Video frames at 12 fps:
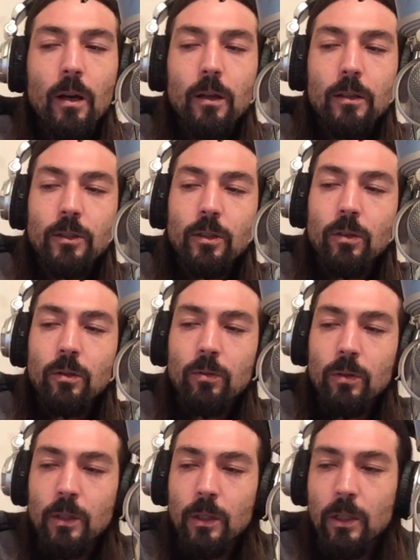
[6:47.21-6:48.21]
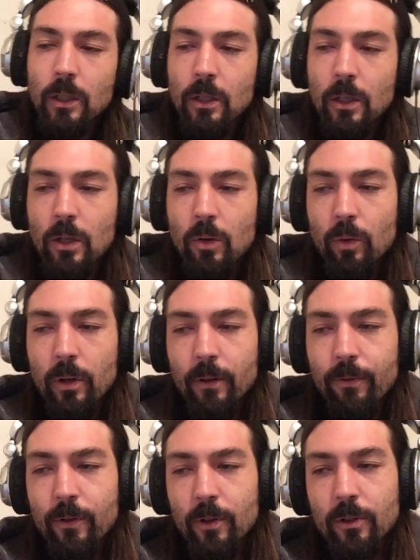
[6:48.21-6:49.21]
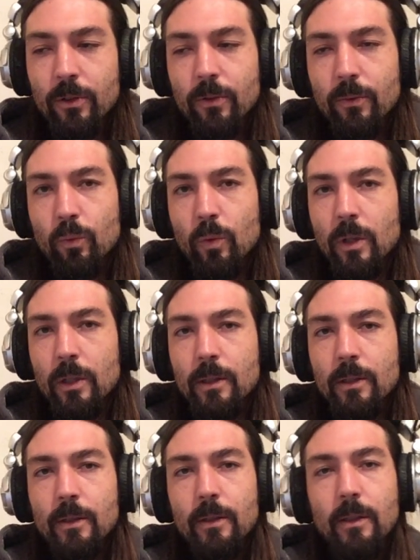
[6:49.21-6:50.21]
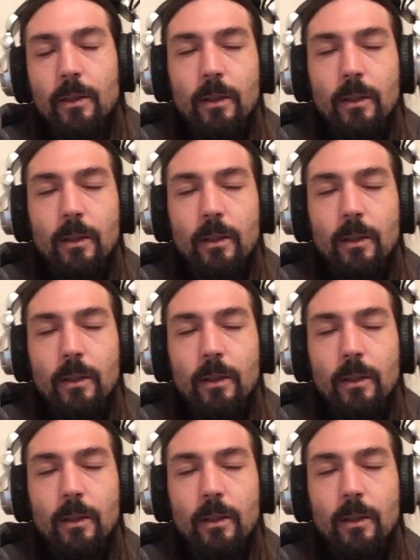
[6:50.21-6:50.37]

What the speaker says: So one of the first ones